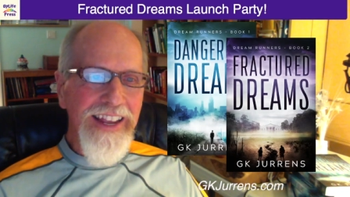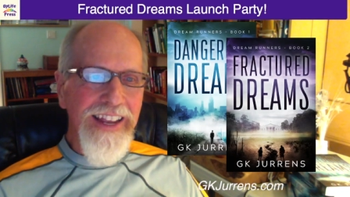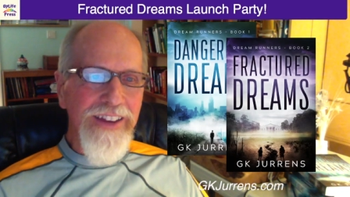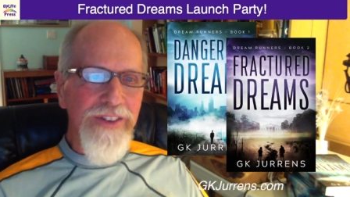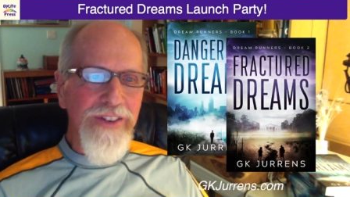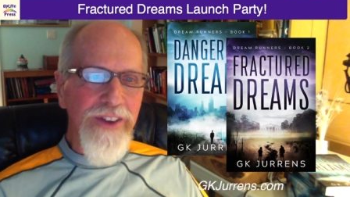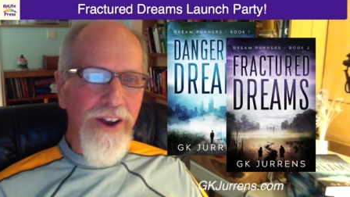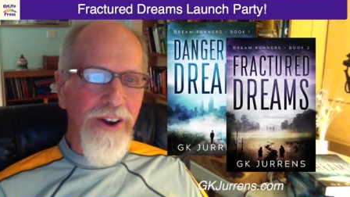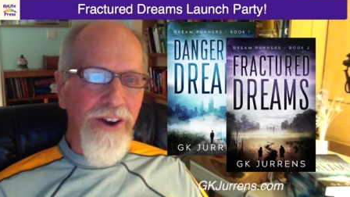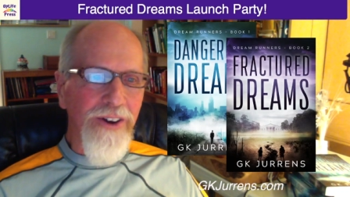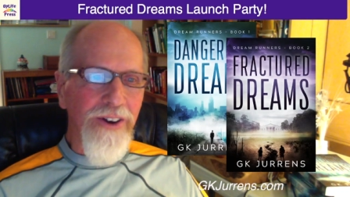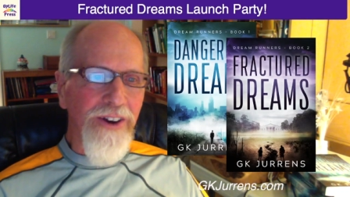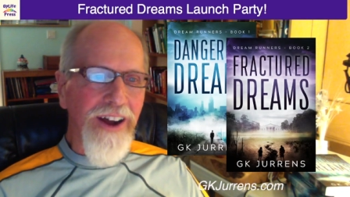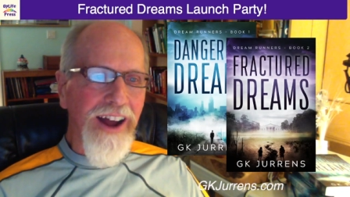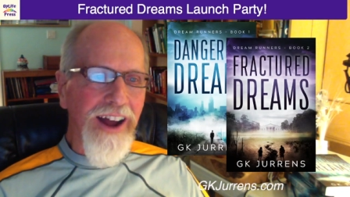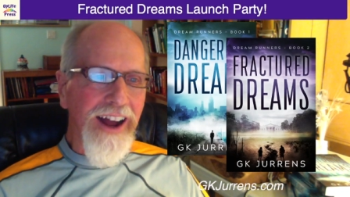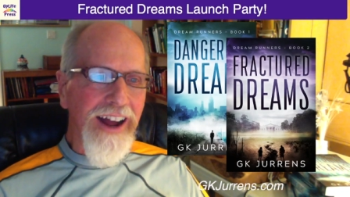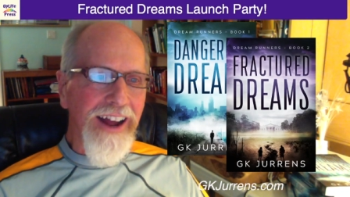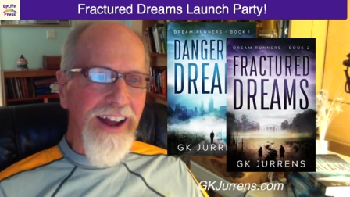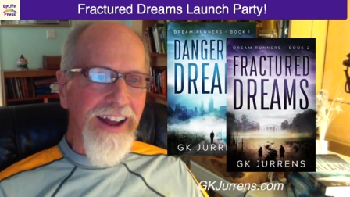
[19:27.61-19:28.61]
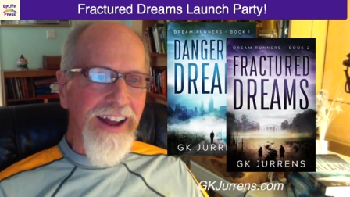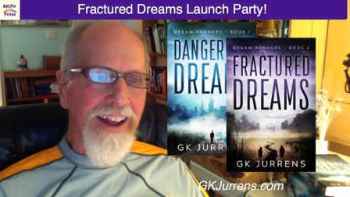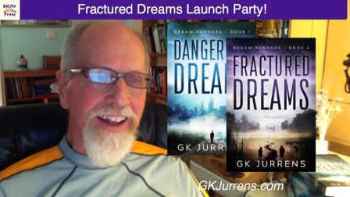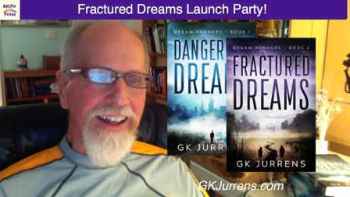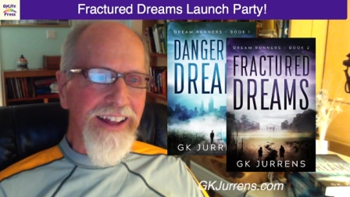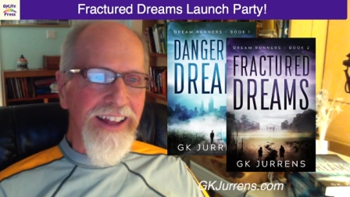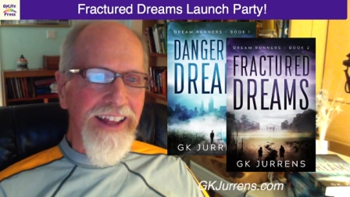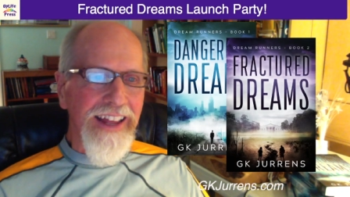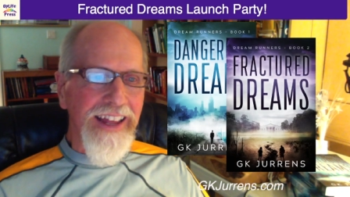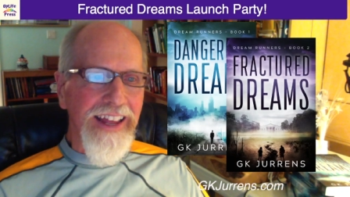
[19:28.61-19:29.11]
So
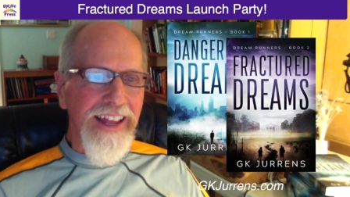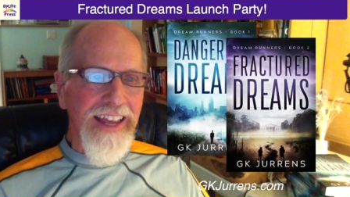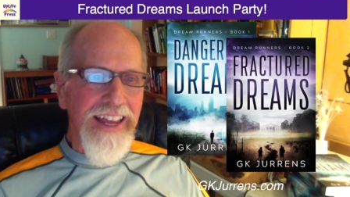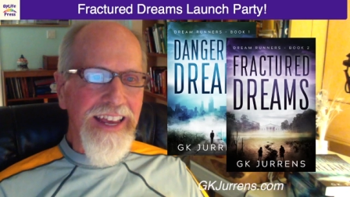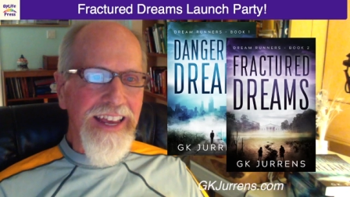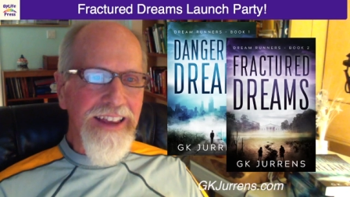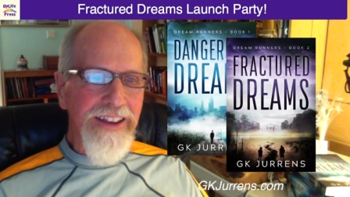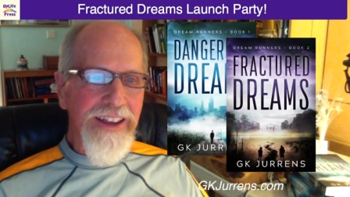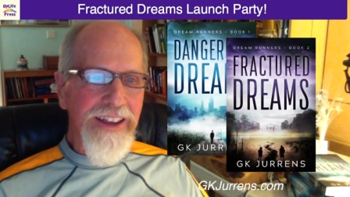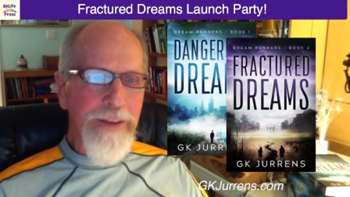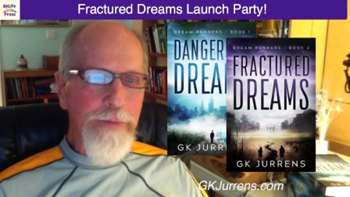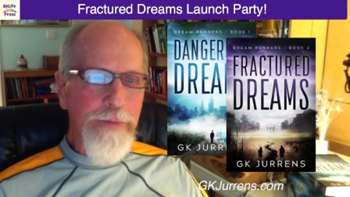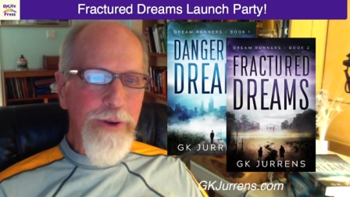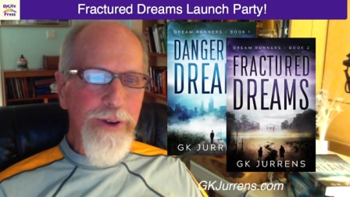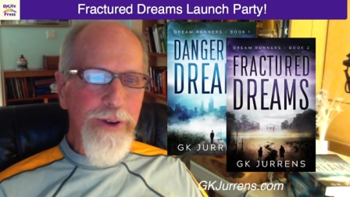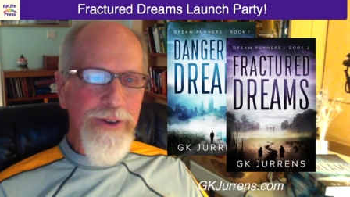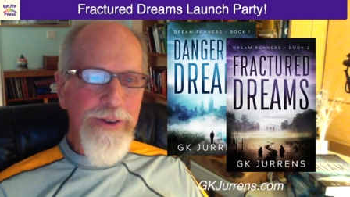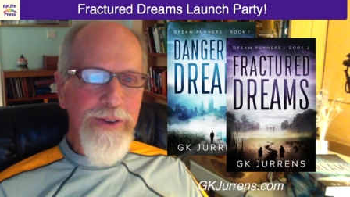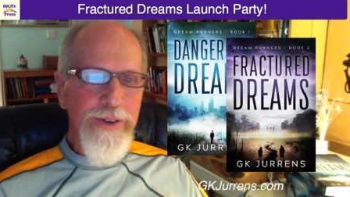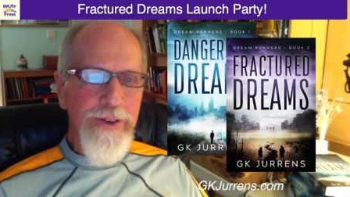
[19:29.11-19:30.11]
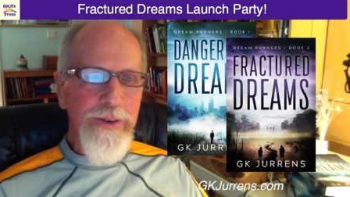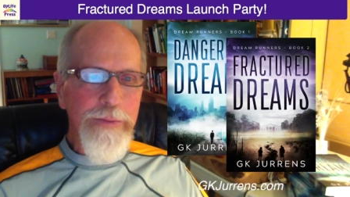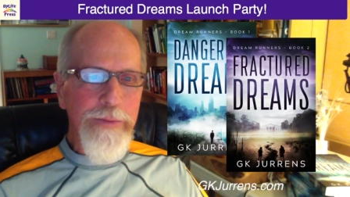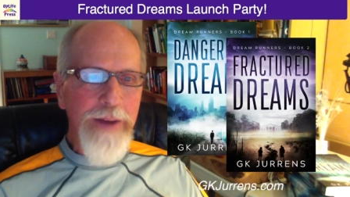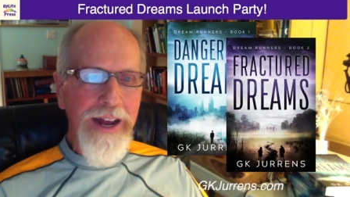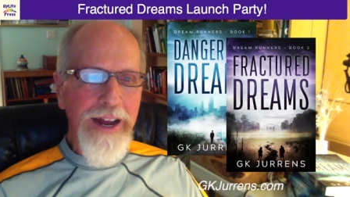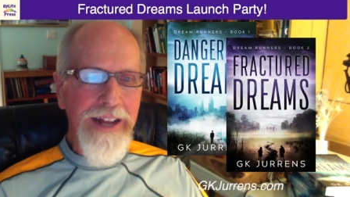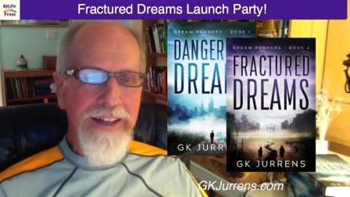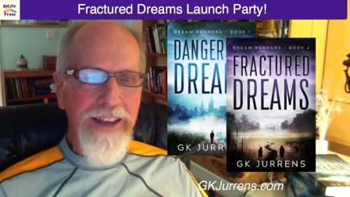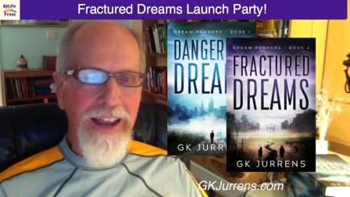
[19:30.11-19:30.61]
he produces his
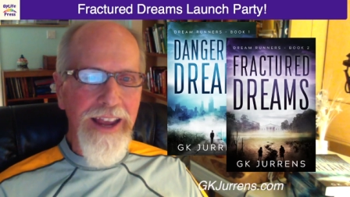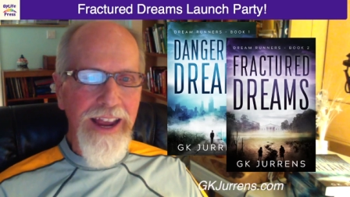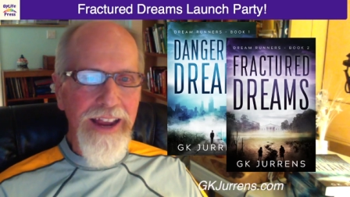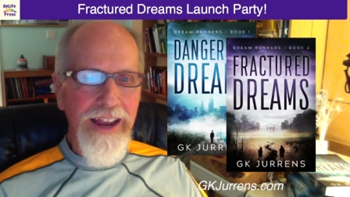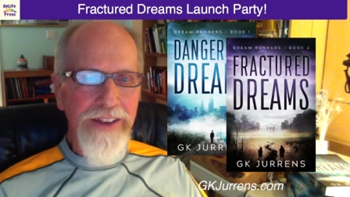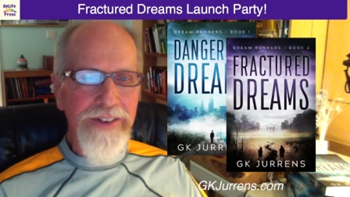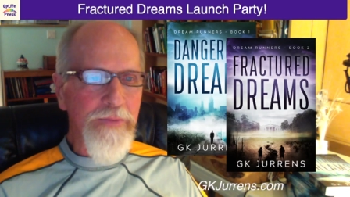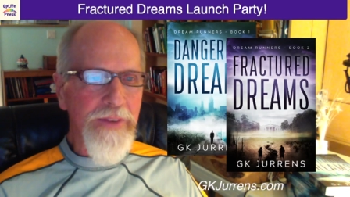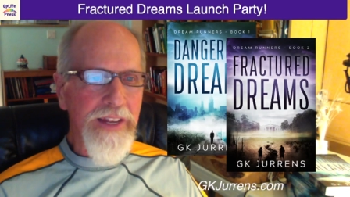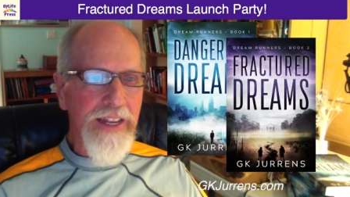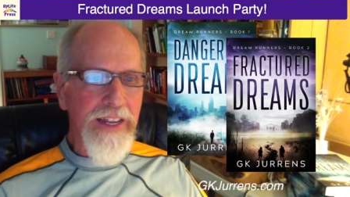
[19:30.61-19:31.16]
podcast